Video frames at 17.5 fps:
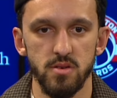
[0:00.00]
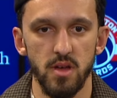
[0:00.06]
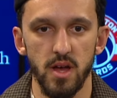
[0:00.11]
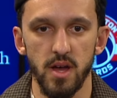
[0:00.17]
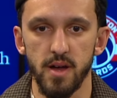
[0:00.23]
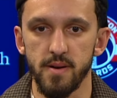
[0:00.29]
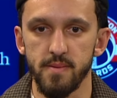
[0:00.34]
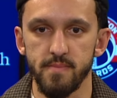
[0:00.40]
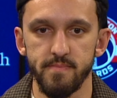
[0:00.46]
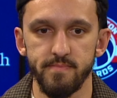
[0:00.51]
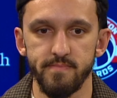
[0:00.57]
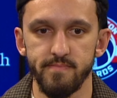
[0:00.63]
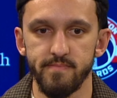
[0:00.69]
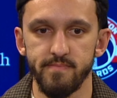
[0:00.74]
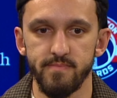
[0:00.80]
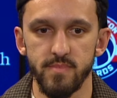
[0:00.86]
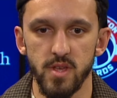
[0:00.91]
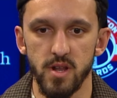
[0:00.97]
Um,
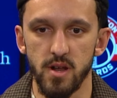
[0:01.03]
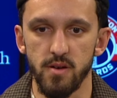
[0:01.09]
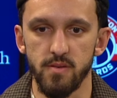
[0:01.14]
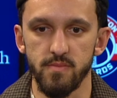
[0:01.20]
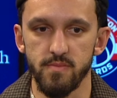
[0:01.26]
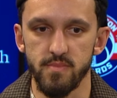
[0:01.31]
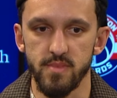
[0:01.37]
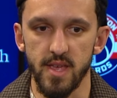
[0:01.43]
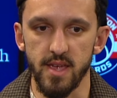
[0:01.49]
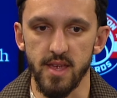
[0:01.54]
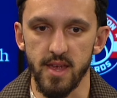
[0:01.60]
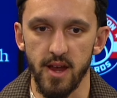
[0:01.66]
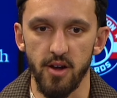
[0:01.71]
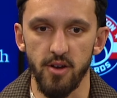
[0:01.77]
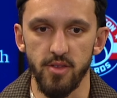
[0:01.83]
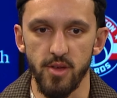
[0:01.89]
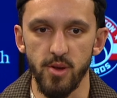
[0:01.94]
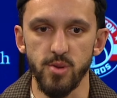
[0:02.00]
you know, taking
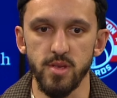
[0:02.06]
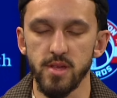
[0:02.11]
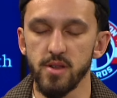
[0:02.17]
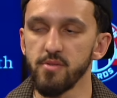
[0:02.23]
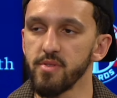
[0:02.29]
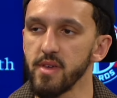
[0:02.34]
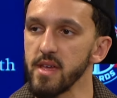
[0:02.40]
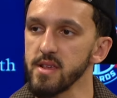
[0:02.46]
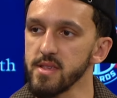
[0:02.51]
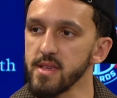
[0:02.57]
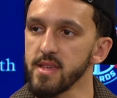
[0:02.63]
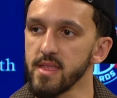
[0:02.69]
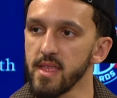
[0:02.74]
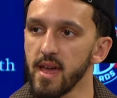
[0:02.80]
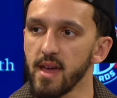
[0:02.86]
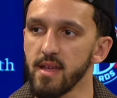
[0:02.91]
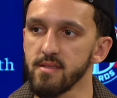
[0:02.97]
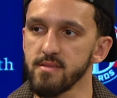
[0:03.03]
care of those little things like
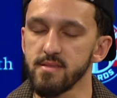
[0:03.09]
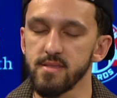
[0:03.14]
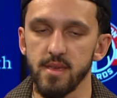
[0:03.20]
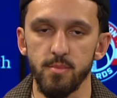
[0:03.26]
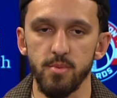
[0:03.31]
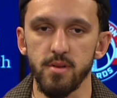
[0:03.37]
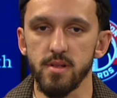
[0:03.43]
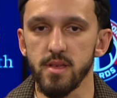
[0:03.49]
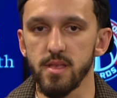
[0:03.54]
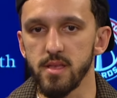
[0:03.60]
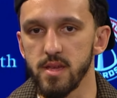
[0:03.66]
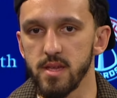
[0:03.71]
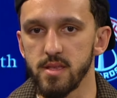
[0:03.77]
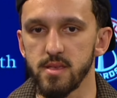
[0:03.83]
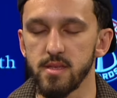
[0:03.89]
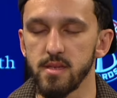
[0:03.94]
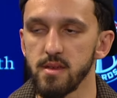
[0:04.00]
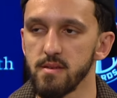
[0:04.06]
that typically
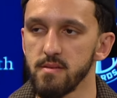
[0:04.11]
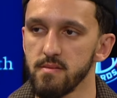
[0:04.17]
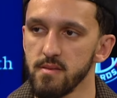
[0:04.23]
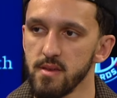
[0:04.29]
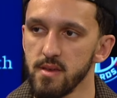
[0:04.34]
leads to